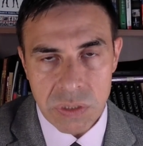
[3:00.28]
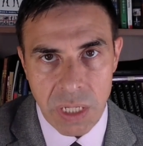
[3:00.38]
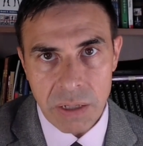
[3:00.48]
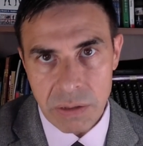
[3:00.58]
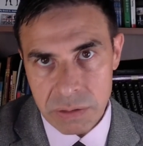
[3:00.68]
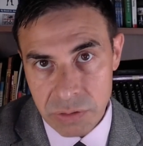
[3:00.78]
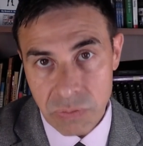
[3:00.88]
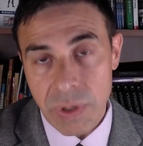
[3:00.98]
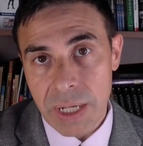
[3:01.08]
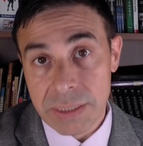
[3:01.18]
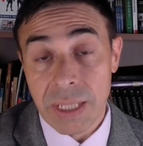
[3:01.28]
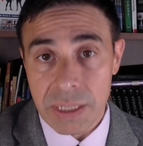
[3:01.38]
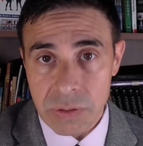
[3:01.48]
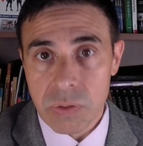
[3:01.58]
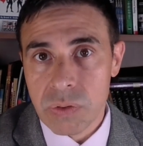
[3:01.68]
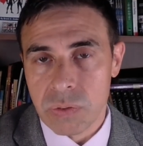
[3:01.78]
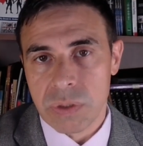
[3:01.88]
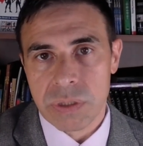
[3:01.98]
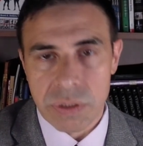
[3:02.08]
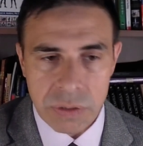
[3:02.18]
that are direct, like news
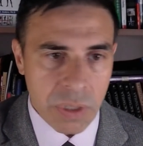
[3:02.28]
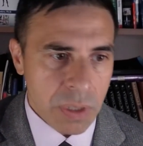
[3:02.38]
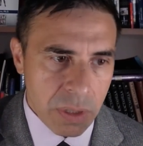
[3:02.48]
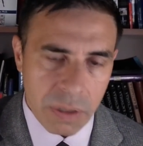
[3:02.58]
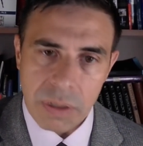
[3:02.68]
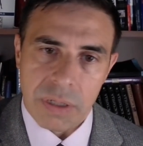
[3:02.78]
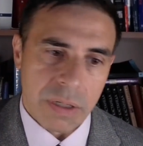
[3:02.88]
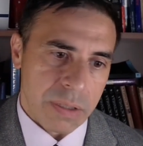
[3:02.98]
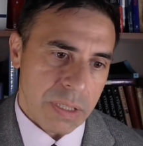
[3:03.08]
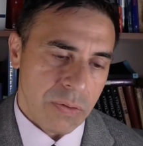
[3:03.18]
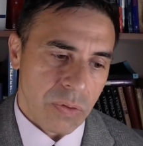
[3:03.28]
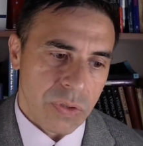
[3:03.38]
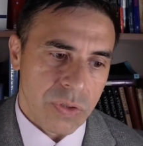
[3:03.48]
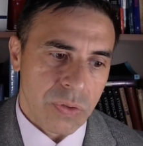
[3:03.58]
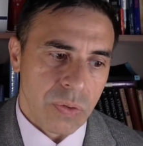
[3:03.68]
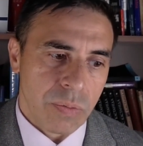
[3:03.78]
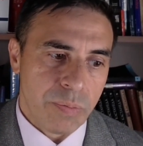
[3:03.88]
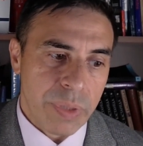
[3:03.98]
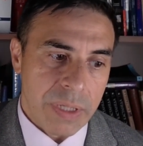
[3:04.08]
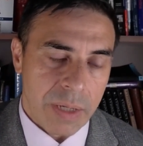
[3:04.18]
sources, in order to
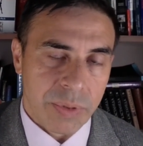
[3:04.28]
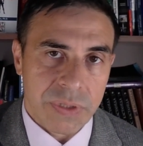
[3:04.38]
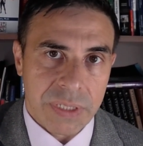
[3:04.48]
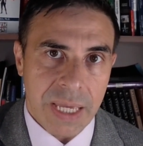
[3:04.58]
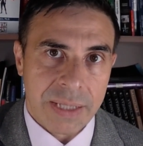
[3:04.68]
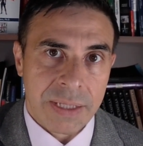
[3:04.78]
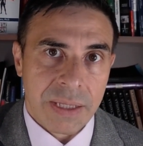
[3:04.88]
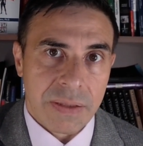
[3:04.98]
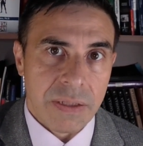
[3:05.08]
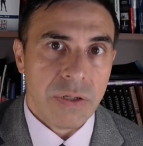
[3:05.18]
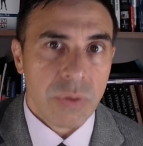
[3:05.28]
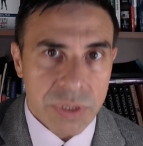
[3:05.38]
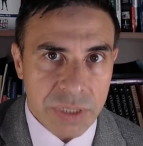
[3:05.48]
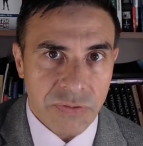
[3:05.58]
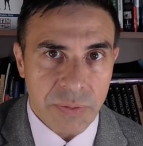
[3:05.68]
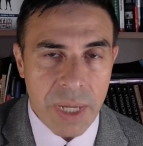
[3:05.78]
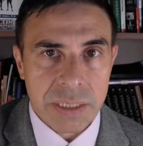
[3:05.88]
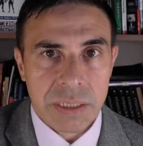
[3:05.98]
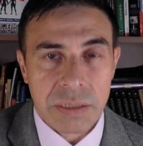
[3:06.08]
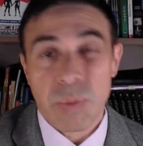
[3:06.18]
be able to get the newest
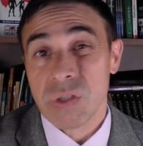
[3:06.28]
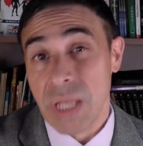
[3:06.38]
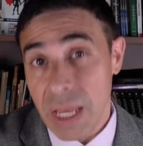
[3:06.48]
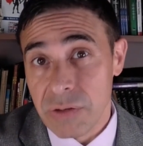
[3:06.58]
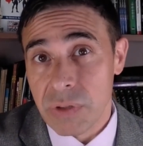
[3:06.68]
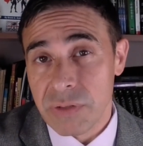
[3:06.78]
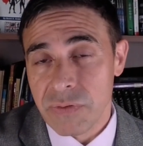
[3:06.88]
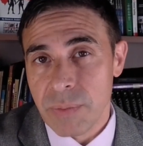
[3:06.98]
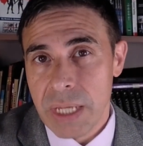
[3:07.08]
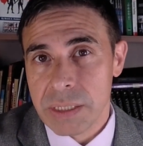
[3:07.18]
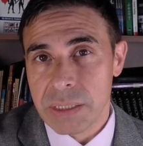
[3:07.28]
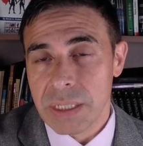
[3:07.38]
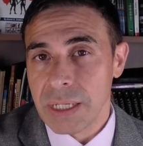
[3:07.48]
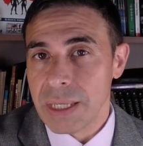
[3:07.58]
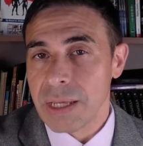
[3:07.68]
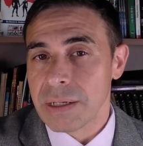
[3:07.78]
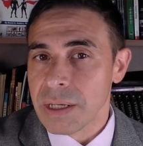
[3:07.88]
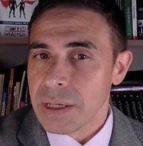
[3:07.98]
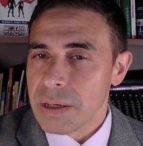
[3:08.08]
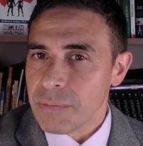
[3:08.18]
information and the most accurate information. And again,
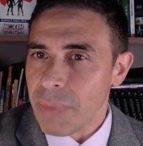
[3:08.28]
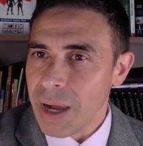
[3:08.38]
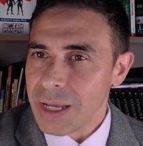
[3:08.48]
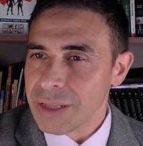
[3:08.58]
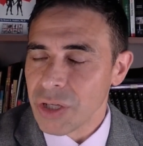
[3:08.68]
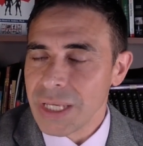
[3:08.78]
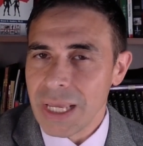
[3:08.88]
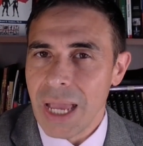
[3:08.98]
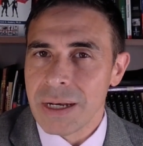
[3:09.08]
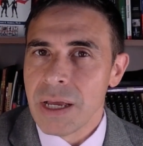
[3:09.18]
by looking at